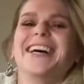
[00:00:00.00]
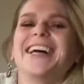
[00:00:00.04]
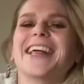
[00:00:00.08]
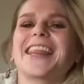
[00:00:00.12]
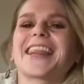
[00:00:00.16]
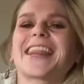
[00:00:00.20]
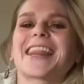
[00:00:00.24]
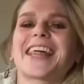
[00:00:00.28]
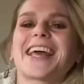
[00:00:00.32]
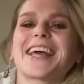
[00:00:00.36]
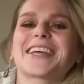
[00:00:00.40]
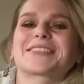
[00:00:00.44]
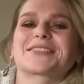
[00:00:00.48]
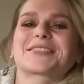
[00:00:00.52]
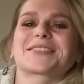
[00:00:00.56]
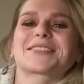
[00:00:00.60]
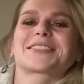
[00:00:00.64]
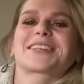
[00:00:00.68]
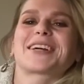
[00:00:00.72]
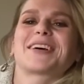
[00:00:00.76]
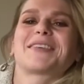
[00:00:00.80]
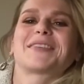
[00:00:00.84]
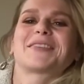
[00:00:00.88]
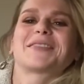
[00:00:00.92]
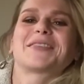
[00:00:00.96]
Thanks for
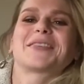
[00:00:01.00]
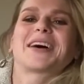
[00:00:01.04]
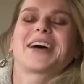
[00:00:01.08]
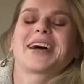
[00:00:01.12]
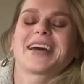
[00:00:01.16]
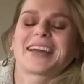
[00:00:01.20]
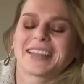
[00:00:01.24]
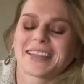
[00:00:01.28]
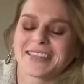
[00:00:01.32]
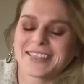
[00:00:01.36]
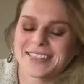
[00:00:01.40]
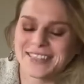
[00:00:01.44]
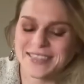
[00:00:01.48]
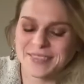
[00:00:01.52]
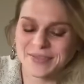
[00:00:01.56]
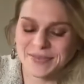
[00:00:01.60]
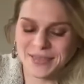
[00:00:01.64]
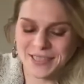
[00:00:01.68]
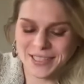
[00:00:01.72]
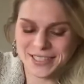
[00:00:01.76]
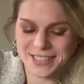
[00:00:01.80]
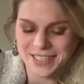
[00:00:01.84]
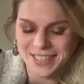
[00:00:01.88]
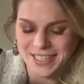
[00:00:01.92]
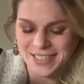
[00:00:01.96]
stopping by. This is a
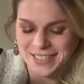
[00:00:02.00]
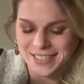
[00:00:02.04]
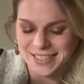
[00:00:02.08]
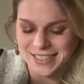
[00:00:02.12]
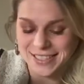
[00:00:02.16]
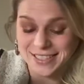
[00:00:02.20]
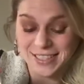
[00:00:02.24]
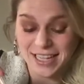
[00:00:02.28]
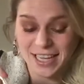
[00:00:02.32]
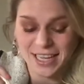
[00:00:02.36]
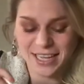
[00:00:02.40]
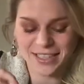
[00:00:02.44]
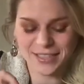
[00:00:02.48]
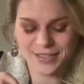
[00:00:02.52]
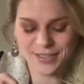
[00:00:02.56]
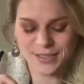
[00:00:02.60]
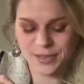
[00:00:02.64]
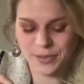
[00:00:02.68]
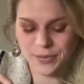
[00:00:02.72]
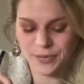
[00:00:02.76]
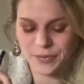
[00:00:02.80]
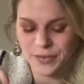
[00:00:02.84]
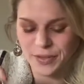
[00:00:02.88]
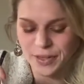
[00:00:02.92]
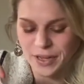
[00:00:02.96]
much less exciting
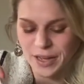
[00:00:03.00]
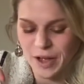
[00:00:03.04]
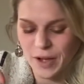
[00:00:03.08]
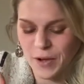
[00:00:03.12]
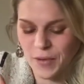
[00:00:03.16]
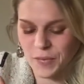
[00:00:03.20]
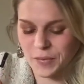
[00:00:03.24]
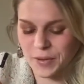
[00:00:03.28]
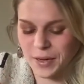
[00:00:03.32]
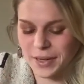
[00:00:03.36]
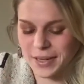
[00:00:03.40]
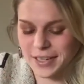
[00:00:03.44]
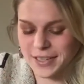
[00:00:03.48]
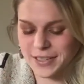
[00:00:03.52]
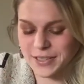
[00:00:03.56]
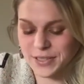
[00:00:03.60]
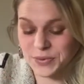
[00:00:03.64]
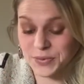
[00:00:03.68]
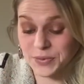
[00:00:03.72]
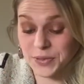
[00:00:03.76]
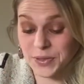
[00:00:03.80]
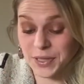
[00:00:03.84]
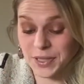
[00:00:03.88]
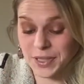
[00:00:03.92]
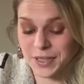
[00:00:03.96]
soup video, but it's a
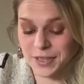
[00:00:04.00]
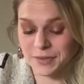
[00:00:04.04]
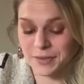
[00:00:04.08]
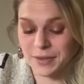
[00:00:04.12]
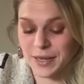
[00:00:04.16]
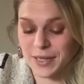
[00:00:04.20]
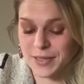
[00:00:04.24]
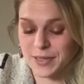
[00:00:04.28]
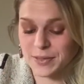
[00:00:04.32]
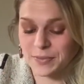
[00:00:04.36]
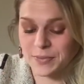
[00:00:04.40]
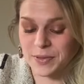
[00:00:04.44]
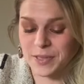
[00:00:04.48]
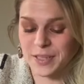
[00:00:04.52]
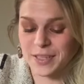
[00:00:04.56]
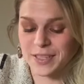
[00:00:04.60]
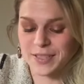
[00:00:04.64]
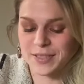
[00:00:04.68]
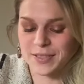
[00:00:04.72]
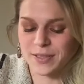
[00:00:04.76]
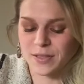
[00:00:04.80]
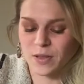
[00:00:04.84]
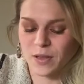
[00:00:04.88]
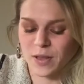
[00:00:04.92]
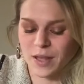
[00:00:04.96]
really good recipe.
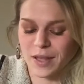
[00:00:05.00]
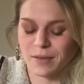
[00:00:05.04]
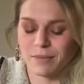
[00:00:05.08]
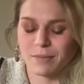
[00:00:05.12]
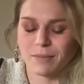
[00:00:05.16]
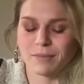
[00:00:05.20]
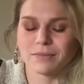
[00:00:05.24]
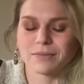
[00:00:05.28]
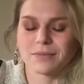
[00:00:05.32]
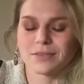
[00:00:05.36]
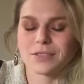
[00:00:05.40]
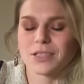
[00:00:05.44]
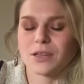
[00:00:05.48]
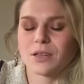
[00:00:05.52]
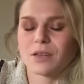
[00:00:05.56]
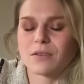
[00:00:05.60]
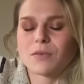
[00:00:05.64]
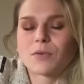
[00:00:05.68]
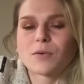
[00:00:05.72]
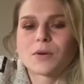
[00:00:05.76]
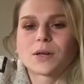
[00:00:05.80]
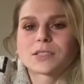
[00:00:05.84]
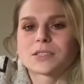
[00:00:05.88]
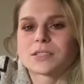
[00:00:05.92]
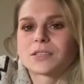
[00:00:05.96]
So like, don't even
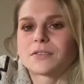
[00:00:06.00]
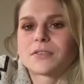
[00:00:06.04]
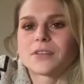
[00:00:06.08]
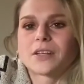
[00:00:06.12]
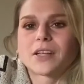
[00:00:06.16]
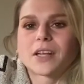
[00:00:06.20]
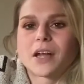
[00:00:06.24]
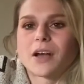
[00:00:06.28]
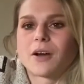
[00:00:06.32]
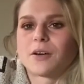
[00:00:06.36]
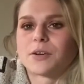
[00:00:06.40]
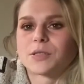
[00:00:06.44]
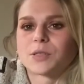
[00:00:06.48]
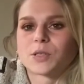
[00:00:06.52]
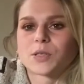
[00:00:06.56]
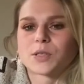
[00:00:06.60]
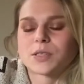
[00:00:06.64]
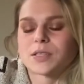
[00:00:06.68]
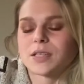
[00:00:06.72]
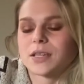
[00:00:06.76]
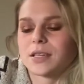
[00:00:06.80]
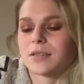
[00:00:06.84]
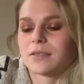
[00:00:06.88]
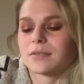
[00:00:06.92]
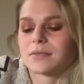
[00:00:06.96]
watch the video and just
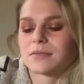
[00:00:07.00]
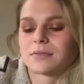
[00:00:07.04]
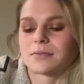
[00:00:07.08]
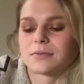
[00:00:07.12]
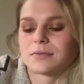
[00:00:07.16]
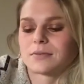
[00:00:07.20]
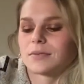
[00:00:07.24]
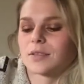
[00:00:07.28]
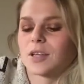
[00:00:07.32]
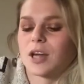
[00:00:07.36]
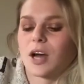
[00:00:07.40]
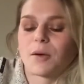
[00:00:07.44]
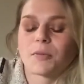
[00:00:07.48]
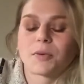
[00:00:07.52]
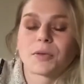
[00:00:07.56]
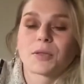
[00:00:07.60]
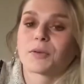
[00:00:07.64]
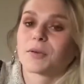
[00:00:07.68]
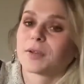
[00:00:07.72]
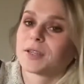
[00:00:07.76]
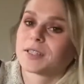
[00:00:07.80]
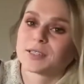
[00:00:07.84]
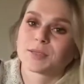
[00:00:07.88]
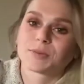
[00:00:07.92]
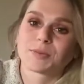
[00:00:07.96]
like copy the
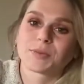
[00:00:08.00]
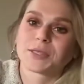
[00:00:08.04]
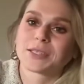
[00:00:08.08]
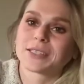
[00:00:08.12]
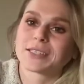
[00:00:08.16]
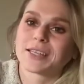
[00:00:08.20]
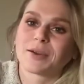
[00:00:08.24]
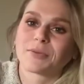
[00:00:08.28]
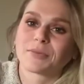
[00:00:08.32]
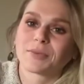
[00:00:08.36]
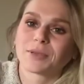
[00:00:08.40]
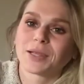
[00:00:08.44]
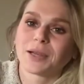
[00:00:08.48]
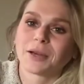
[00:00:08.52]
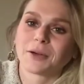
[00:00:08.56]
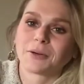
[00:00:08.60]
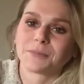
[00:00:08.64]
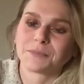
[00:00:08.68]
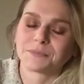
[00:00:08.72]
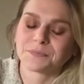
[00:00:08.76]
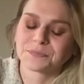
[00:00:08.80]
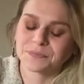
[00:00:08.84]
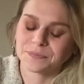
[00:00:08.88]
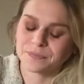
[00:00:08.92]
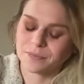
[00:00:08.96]
recipe down below.
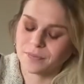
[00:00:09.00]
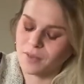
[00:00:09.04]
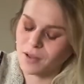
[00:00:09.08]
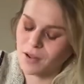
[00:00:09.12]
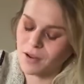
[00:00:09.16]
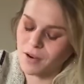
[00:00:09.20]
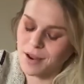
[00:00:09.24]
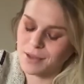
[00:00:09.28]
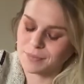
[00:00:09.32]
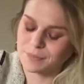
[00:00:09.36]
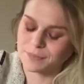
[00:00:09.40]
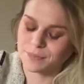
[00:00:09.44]
All right,